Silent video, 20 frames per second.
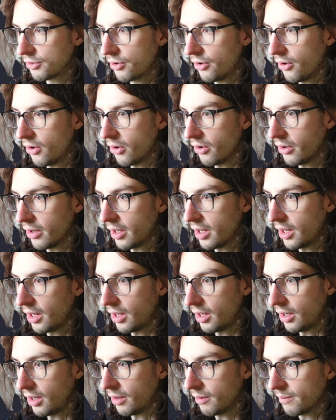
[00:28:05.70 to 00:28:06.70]
card
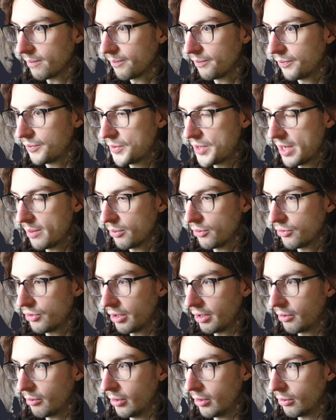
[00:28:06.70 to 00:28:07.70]
a
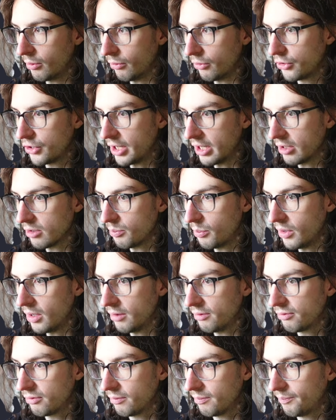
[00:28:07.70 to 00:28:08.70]
10% critical chance
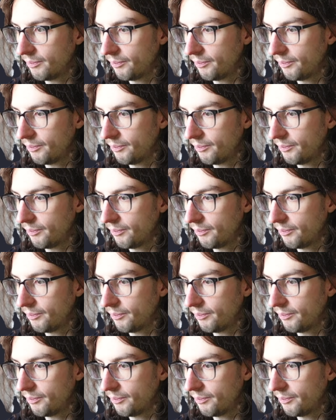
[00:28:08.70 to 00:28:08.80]
buff.